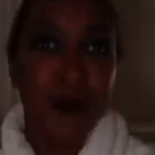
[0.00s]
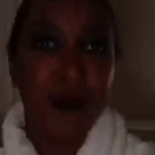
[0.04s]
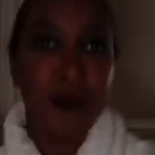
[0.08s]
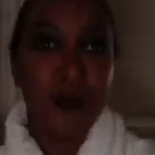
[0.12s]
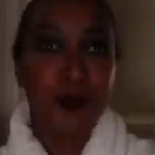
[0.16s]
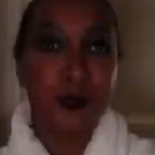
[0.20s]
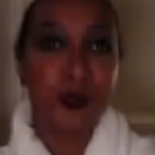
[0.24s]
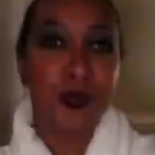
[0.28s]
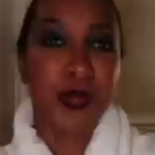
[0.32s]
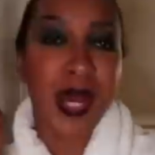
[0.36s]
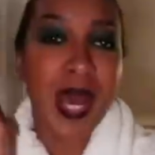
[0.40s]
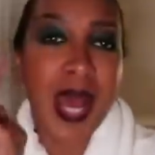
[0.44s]
I'm
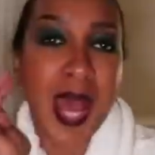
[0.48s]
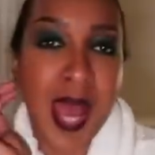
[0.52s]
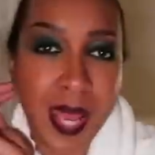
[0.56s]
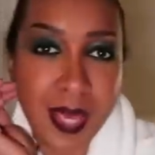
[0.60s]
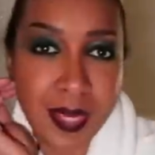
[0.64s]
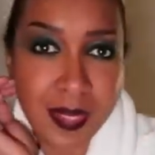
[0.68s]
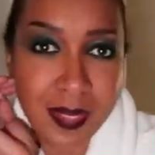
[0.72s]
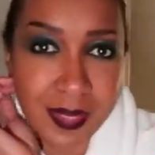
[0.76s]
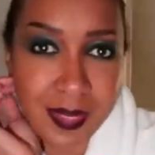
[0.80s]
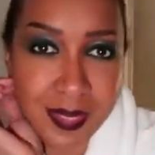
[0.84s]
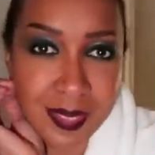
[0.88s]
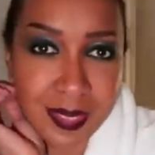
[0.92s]

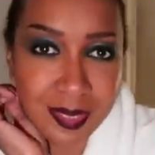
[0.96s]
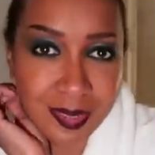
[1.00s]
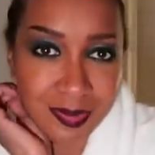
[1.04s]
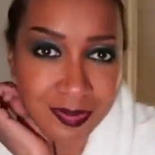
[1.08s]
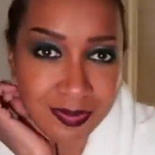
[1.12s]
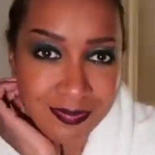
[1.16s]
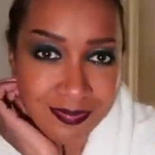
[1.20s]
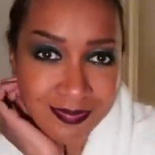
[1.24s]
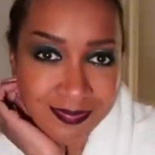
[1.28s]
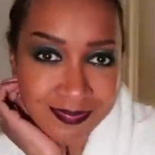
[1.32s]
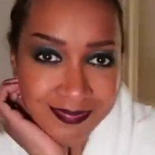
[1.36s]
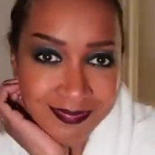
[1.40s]
back.
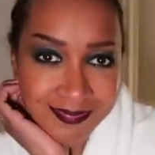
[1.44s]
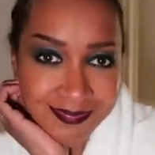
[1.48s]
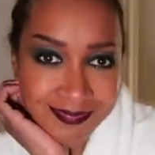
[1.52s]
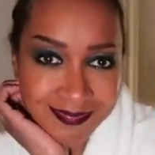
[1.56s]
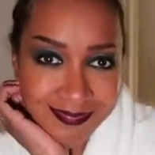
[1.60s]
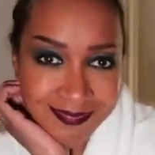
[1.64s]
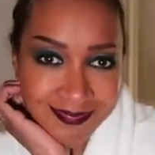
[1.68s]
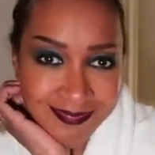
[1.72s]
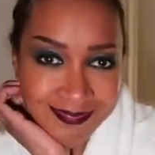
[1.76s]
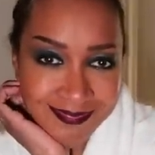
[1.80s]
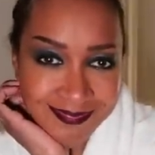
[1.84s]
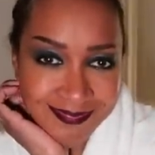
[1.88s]

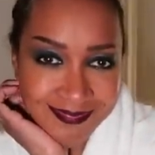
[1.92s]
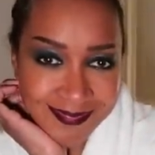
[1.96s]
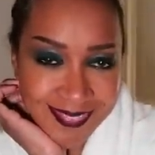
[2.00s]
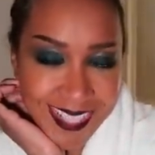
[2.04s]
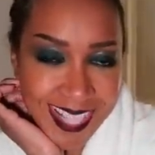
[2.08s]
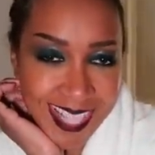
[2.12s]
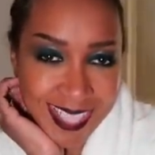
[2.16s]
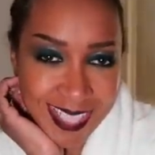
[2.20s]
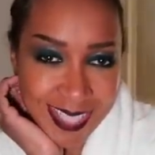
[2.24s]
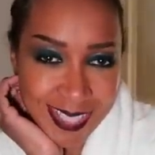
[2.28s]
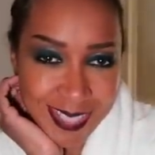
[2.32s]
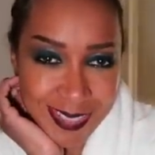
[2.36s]

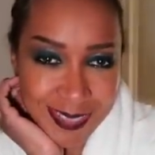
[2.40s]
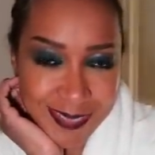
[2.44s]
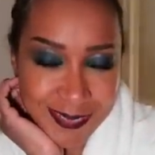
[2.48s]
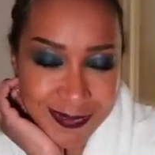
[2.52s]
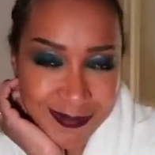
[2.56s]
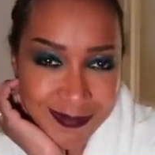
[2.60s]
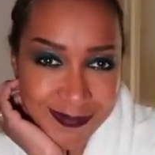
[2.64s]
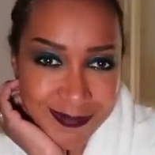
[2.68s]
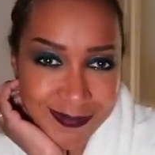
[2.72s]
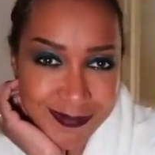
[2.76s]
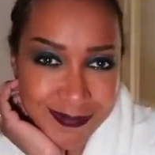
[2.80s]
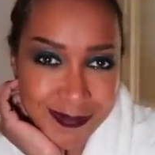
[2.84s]
Hello.
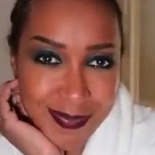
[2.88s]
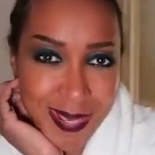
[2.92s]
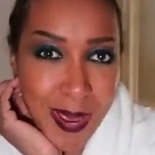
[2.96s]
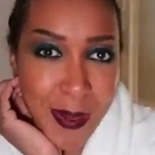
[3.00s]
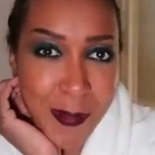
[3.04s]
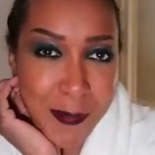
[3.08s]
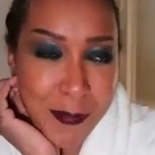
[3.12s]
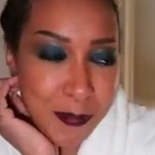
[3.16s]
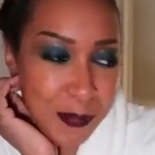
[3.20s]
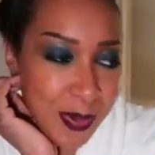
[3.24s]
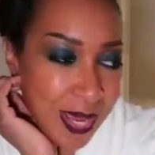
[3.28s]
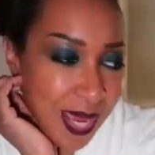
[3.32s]

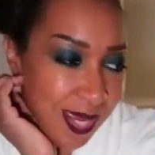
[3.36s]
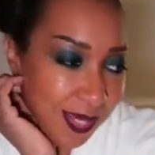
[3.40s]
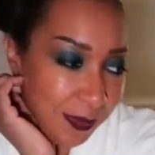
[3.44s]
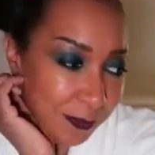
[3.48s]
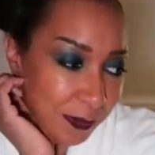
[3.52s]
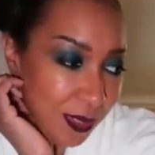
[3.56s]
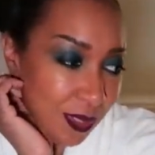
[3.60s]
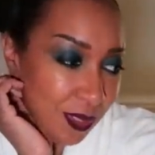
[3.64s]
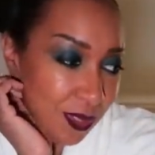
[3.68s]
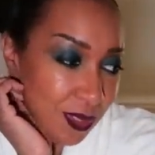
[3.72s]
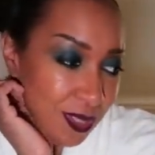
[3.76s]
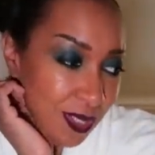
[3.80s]
I'm back
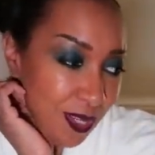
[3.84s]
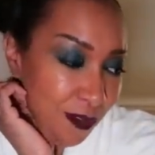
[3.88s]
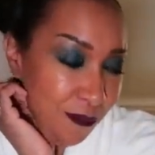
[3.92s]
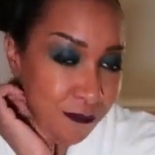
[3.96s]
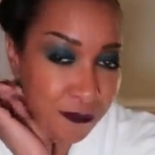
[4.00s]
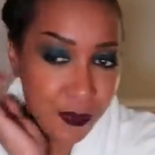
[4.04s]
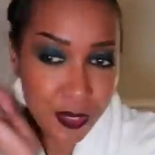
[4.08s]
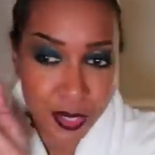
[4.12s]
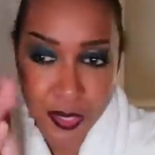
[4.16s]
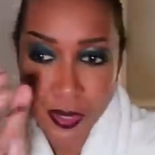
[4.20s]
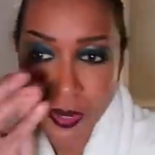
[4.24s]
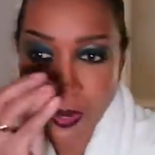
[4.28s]
because I
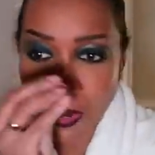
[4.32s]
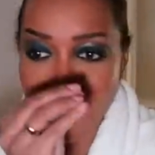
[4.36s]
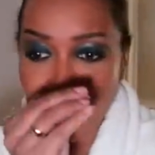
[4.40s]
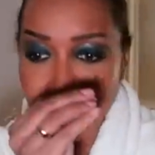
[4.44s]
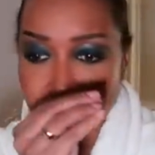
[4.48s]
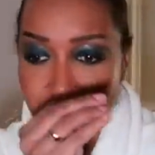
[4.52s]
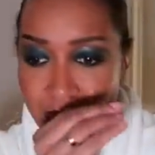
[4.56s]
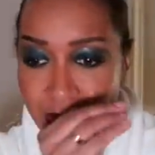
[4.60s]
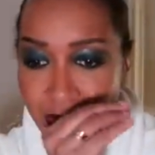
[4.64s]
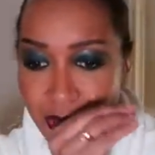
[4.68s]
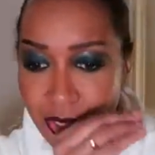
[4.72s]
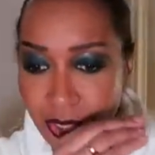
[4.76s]

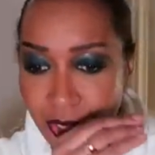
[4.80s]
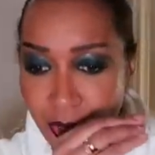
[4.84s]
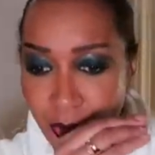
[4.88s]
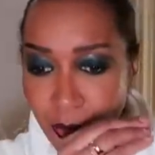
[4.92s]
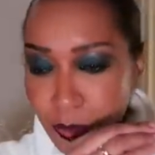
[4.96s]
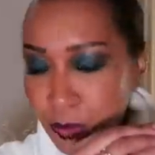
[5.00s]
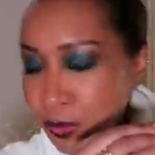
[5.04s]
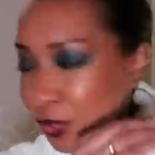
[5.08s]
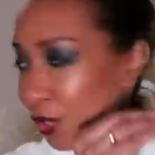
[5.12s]
forgot to show